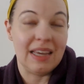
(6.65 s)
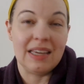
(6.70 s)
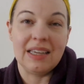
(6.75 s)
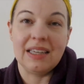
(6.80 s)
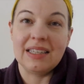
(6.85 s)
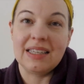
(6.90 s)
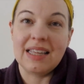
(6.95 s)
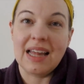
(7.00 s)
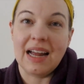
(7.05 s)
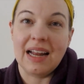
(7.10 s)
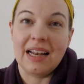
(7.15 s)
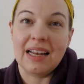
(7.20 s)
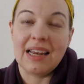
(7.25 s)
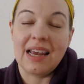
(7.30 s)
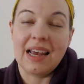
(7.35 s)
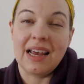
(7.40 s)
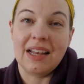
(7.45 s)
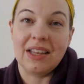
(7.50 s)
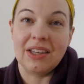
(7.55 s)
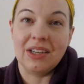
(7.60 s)
is that
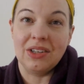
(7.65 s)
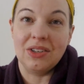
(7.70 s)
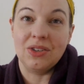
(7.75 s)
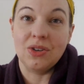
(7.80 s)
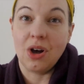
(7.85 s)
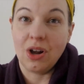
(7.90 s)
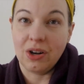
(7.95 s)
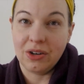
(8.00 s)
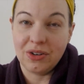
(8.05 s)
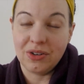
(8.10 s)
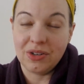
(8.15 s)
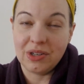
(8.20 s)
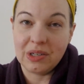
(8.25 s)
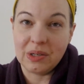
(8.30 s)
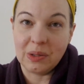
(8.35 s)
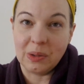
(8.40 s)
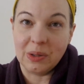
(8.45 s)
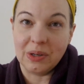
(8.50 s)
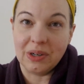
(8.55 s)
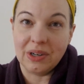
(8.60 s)
the dollar
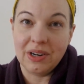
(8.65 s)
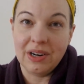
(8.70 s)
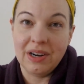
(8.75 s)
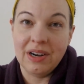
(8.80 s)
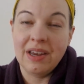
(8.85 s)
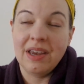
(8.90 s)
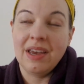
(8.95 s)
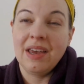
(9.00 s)
store